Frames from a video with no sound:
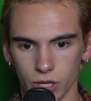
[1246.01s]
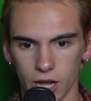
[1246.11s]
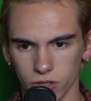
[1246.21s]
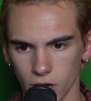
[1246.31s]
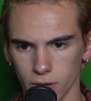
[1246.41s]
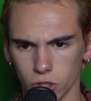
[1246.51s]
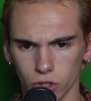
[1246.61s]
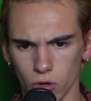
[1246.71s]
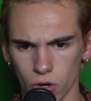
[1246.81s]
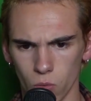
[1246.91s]
I
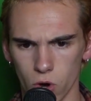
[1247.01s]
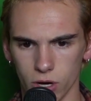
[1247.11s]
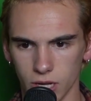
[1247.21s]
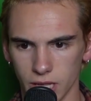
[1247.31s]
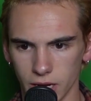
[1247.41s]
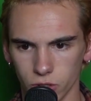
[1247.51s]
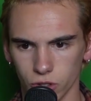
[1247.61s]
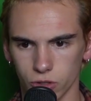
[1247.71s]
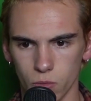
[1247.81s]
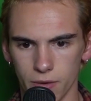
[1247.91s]
just go to work and then I
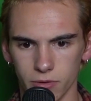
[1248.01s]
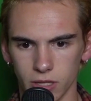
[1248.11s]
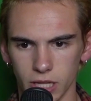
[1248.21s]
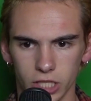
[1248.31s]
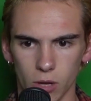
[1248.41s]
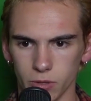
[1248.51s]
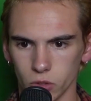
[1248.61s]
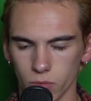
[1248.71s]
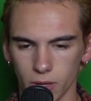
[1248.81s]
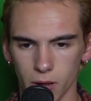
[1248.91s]
just do everything they tell me
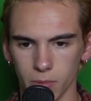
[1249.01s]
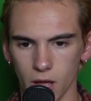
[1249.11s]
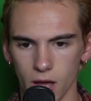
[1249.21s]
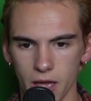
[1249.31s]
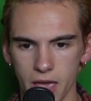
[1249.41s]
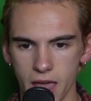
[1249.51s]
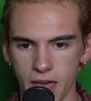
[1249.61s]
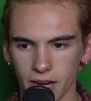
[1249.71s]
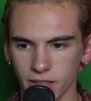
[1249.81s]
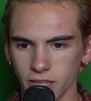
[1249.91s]
to and blah blah.
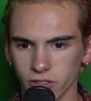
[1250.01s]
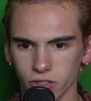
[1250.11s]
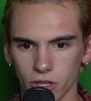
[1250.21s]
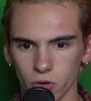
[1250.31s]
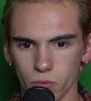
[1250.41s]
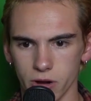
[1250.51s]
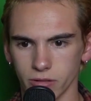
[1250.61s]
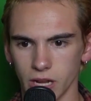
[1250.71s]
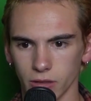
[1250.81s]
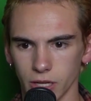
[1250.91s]
And I think that's another
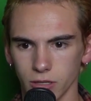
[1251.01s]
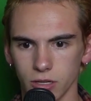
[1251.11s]
weird thing.